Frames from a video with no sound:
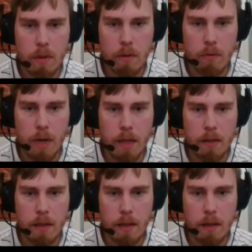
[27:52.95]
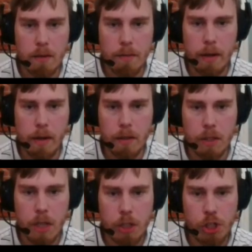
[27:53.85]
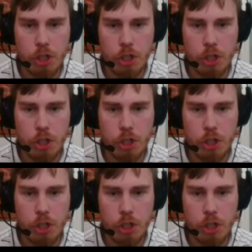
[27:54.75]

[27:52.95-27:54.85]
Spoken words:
Really the final touch.